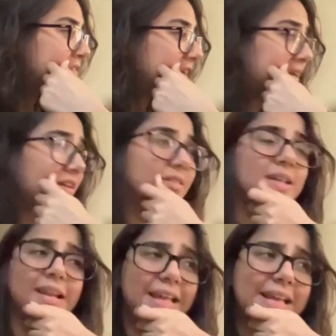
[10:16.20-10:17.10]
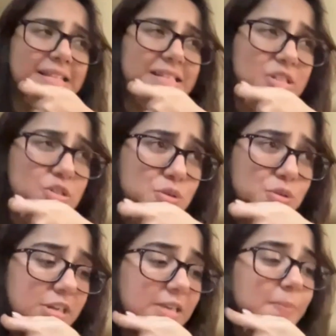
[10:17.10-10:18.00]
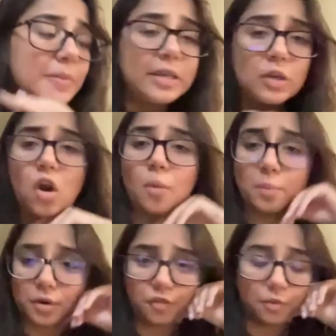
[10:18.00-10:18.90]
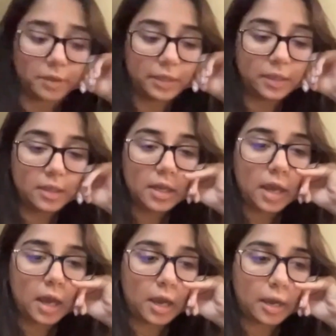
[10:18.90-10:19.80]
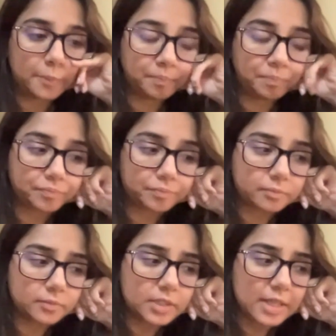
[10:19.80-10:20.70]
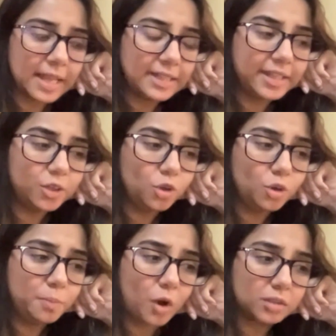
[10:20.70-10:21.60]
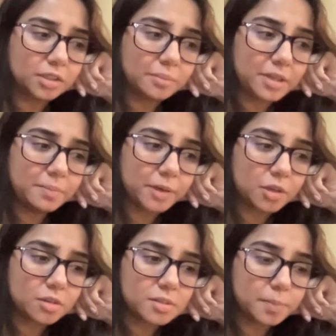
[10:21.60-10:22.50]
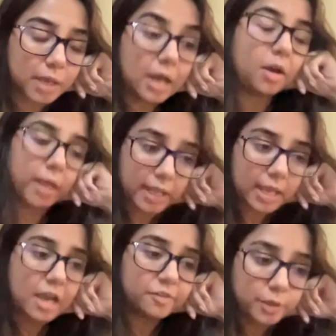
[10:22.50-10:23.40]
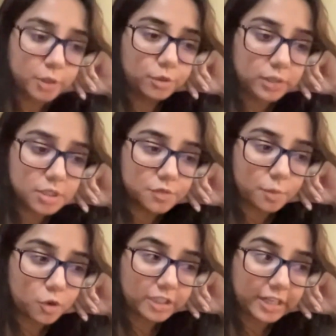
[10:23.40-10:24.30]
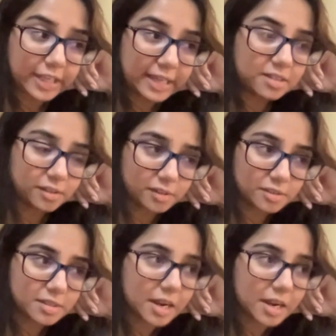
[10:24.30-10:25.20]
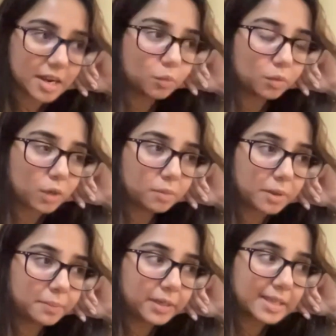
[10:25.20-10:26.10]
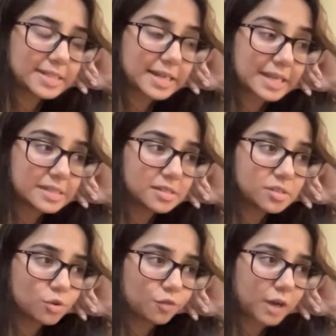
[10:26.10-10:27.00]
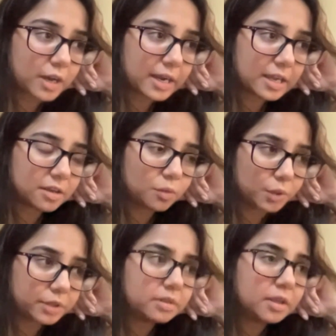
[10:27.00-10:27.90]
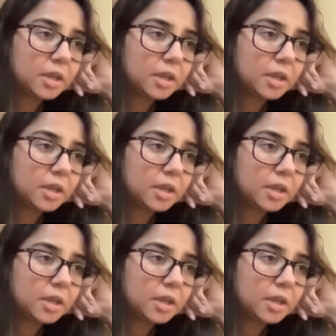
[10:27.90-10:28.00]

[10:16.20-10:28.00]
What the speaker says: failures are extremely common for me. And they don't bother me because I've been doing this for more than 8 years now, and one of my biggest lessons so far with